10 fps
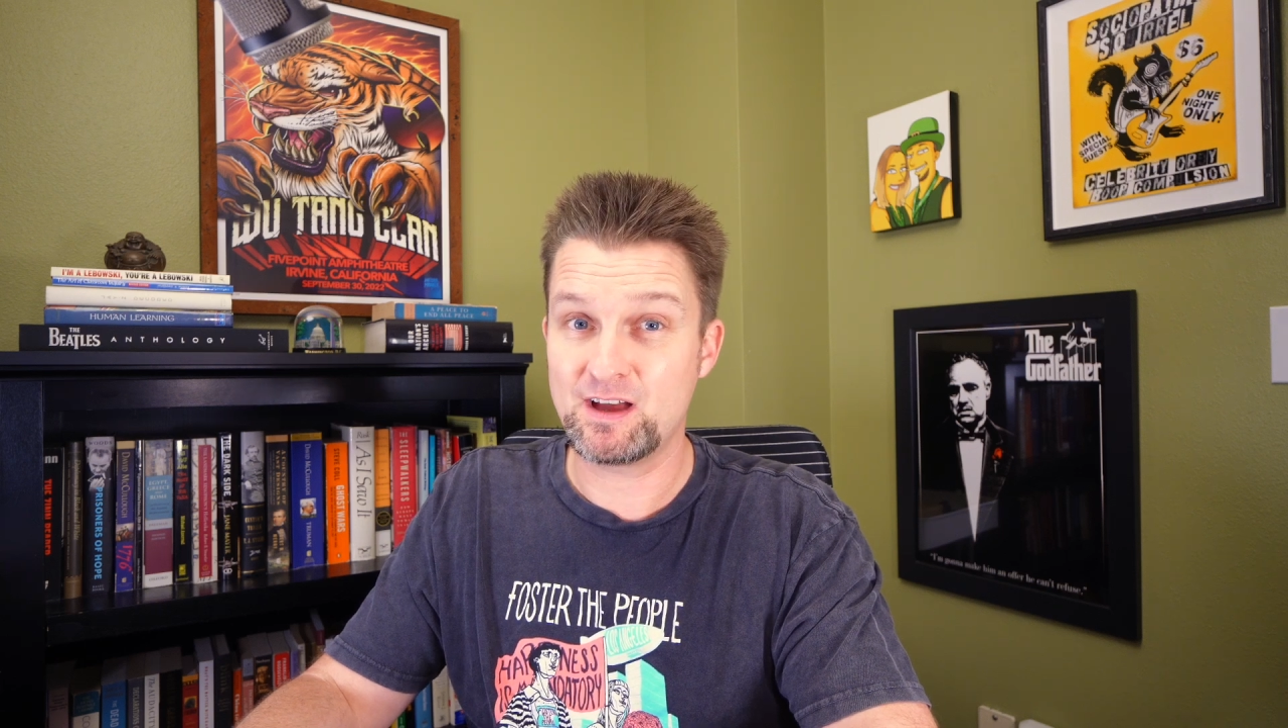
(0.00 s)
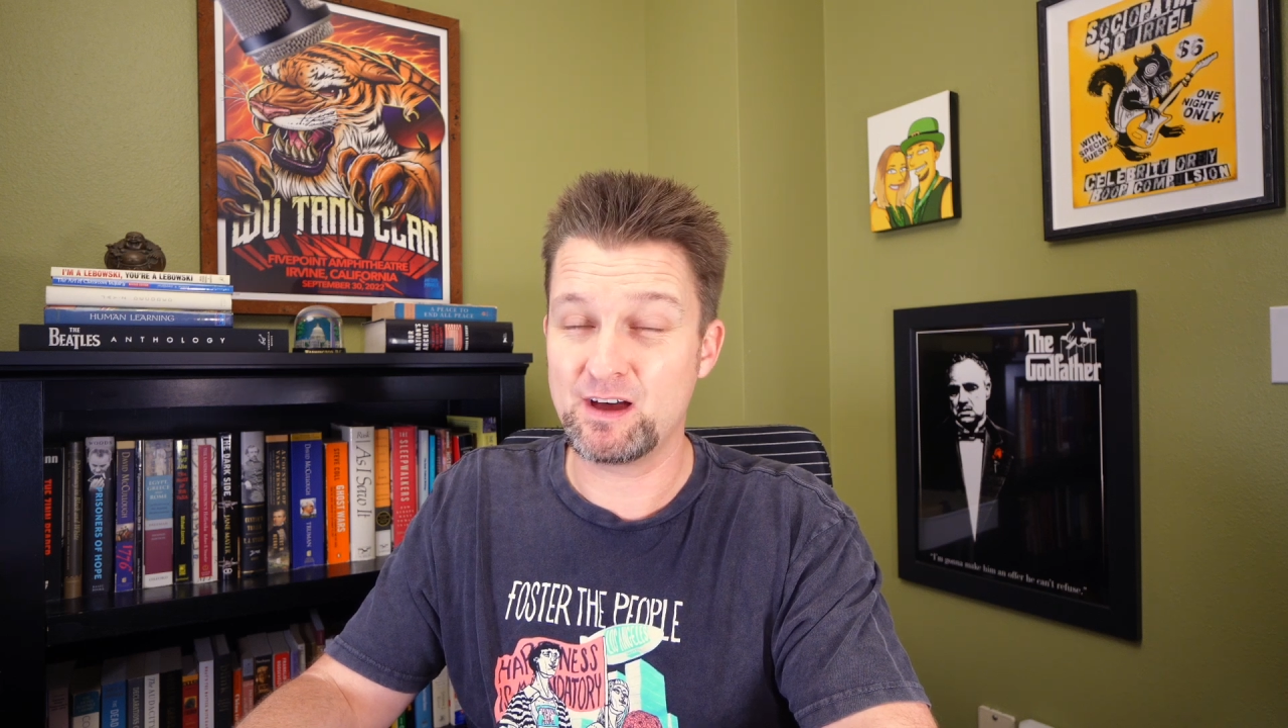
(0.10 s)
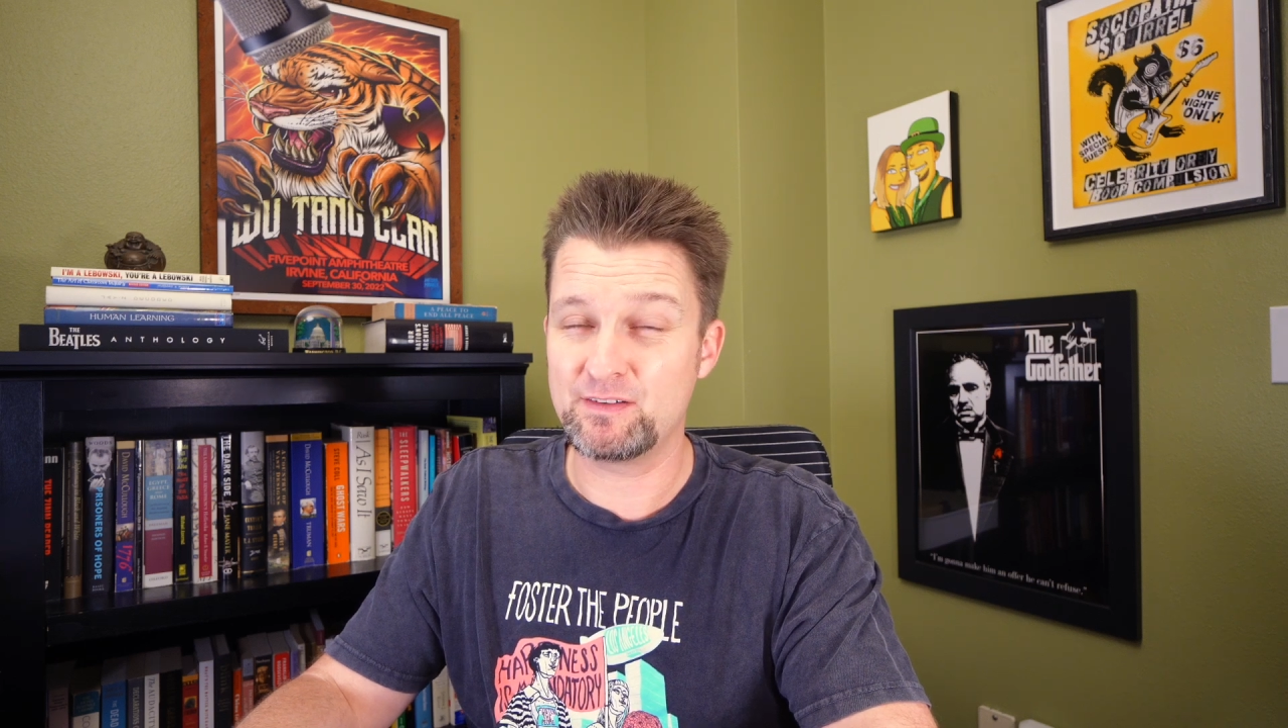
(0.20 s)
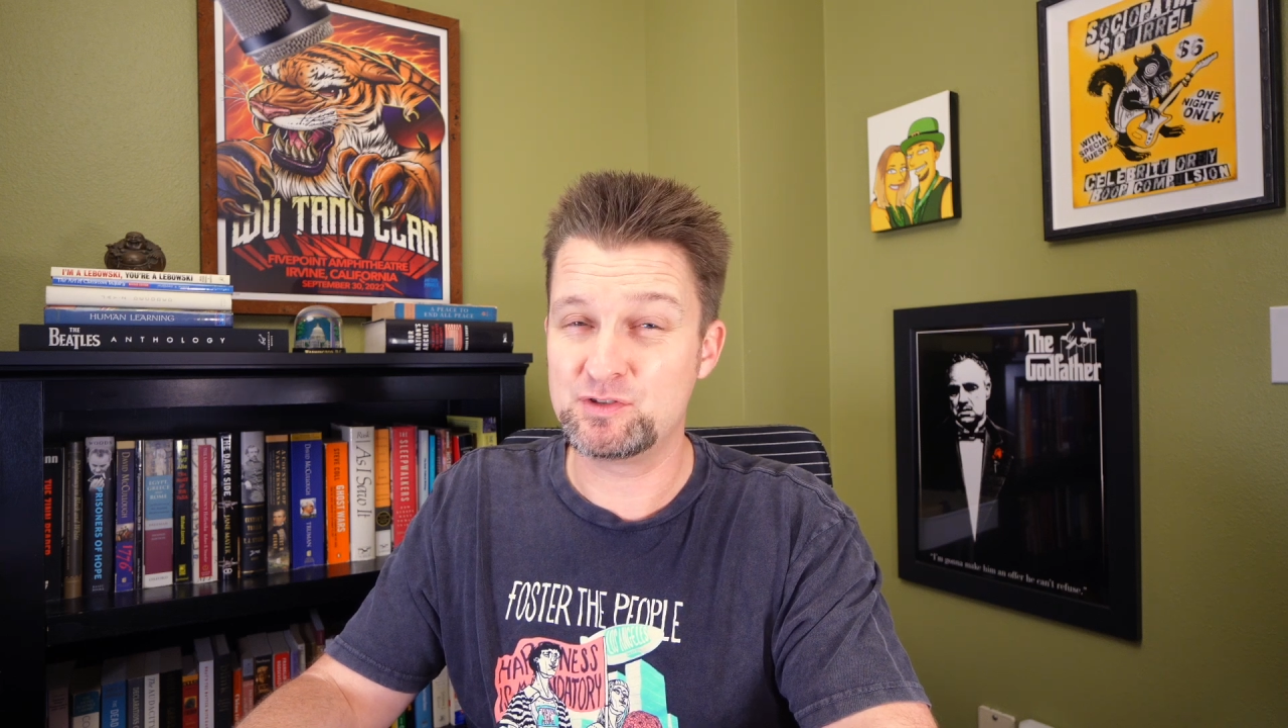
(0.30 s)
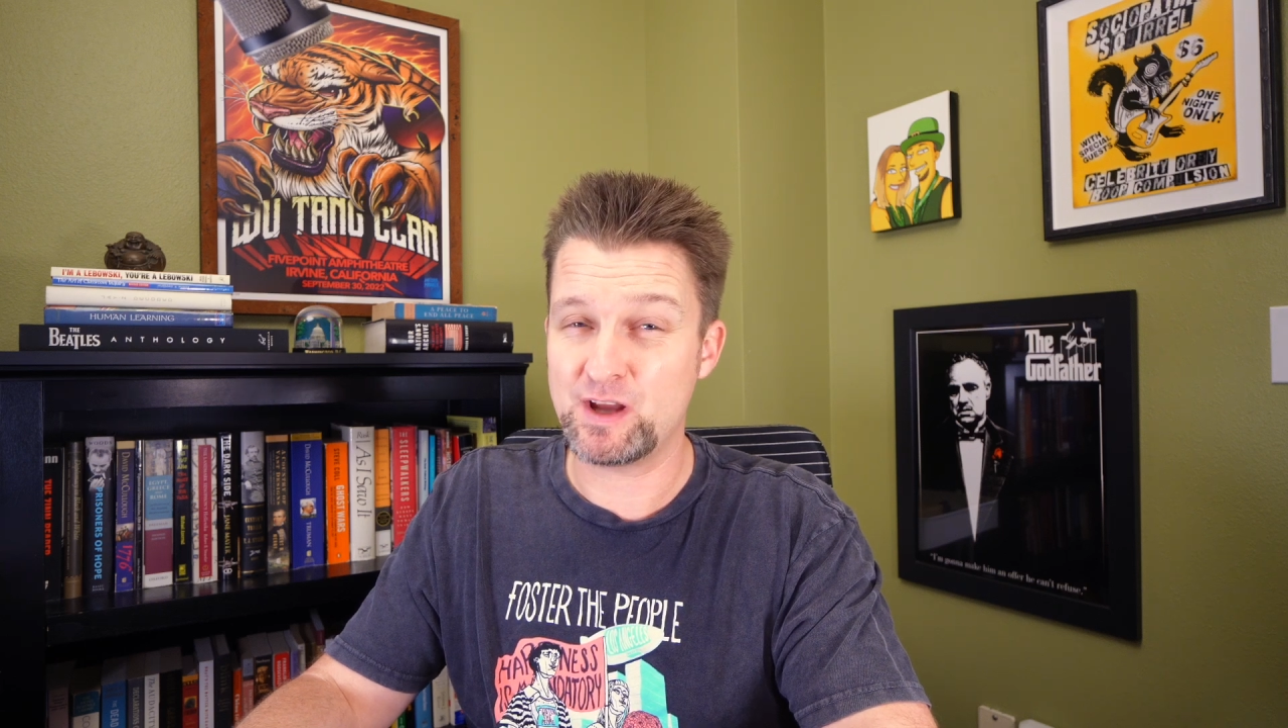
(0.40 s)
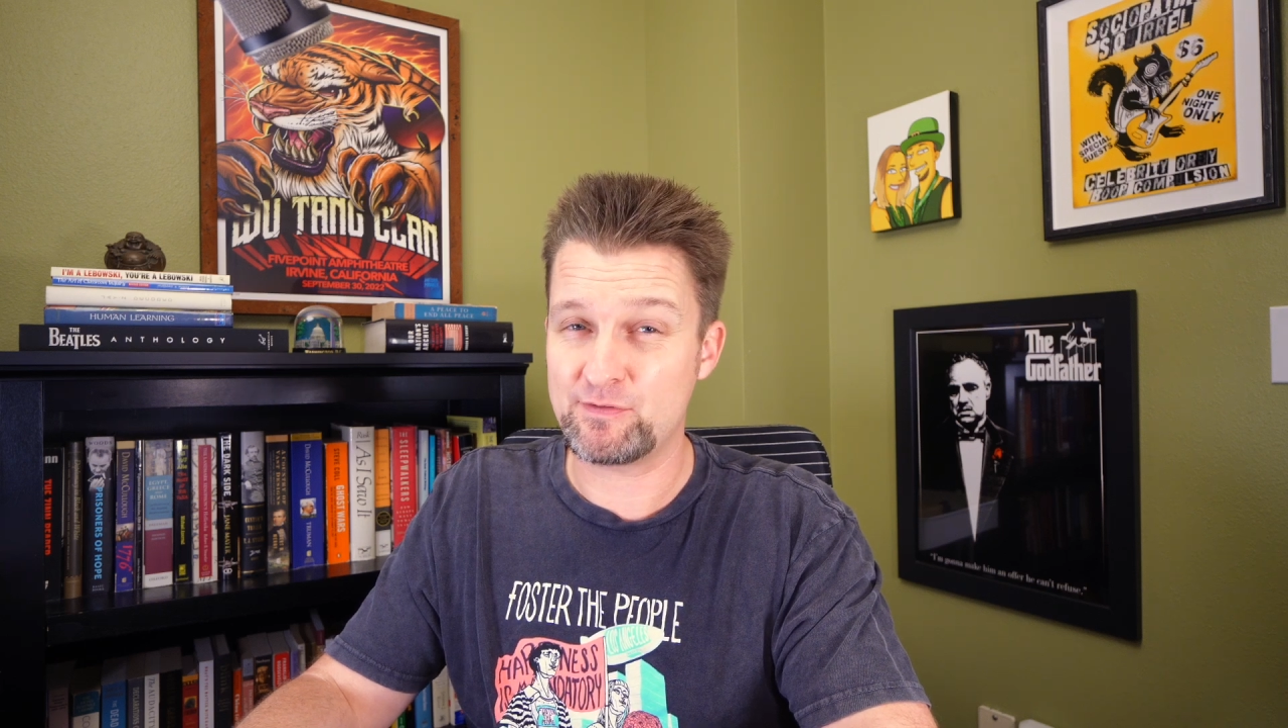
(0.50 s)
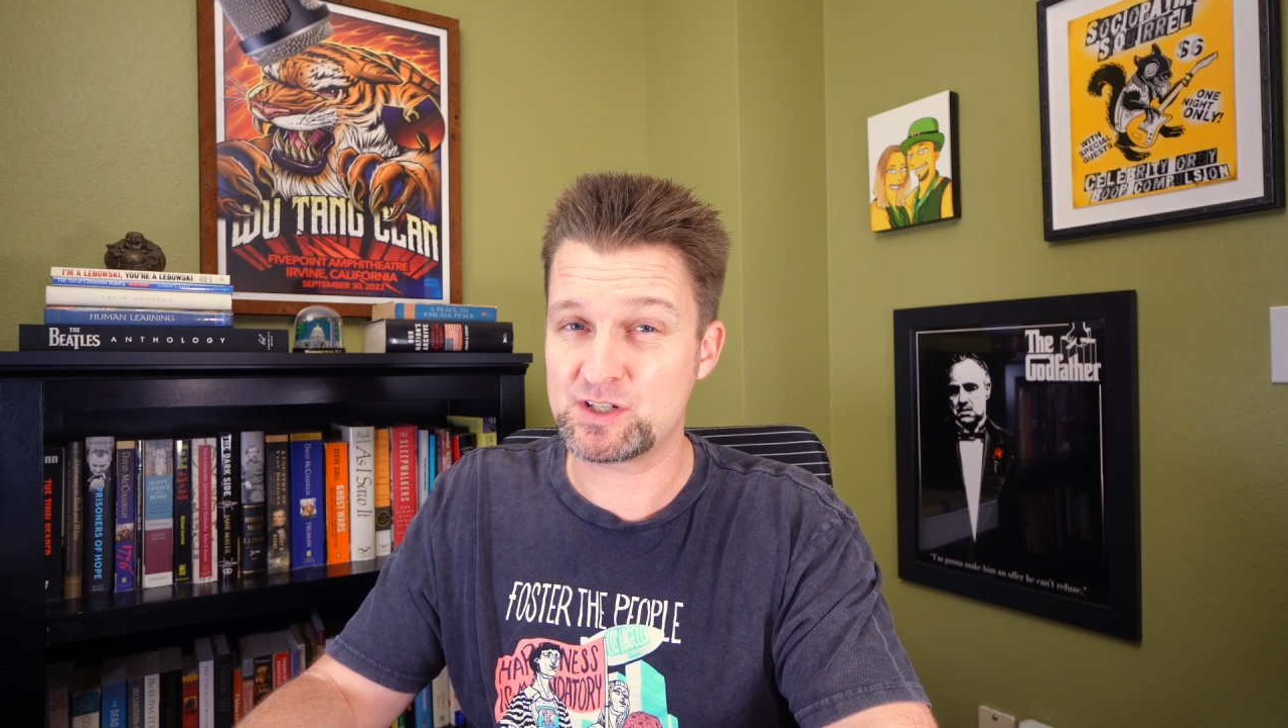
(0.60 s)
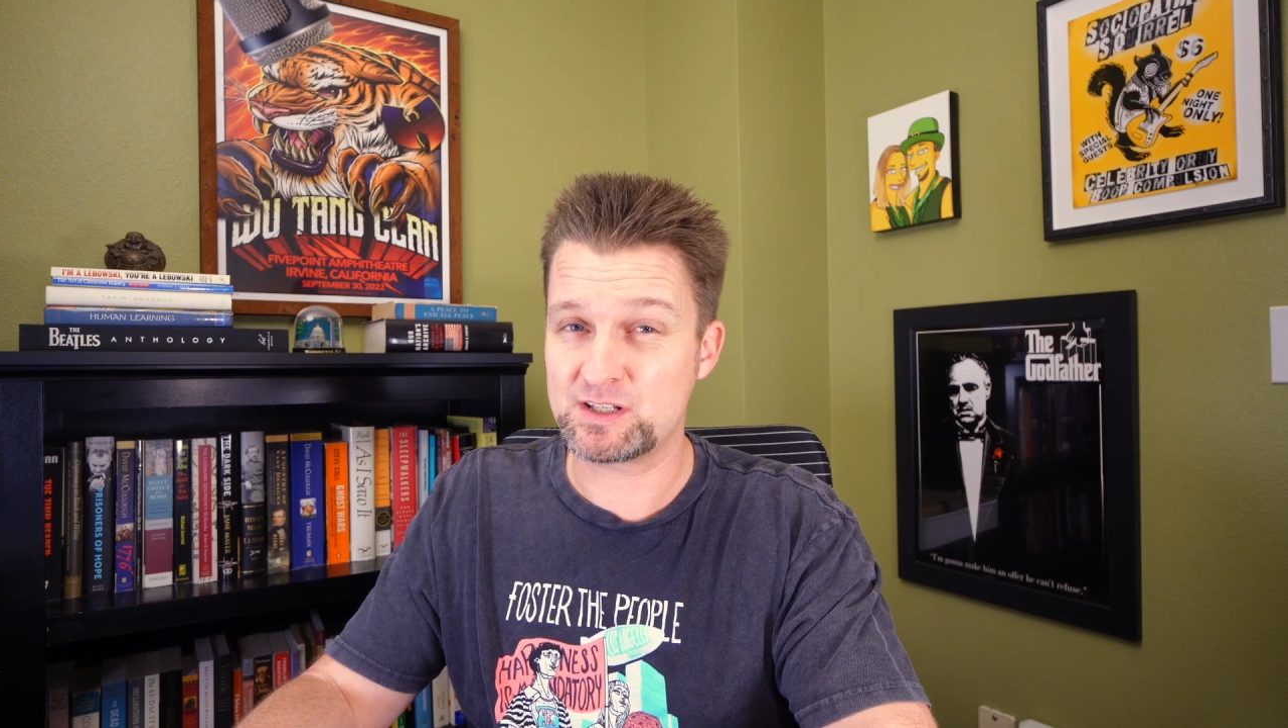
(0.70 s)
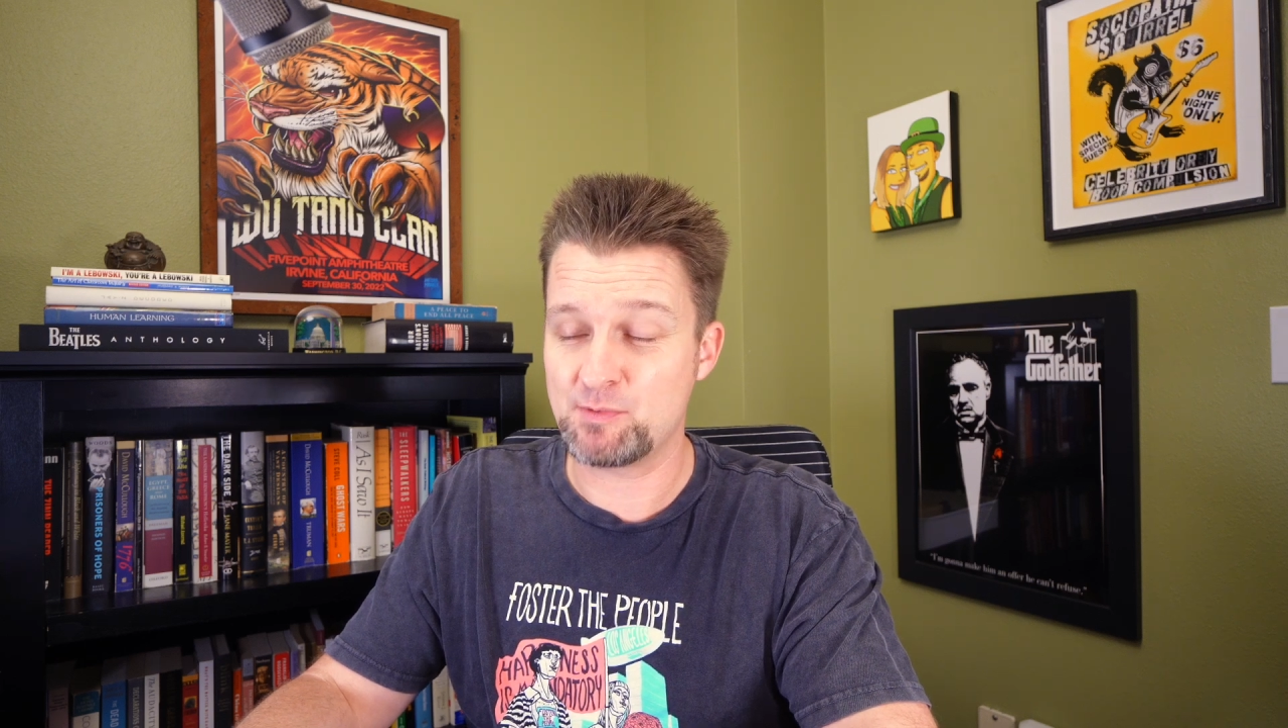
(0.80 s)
of Jefferson's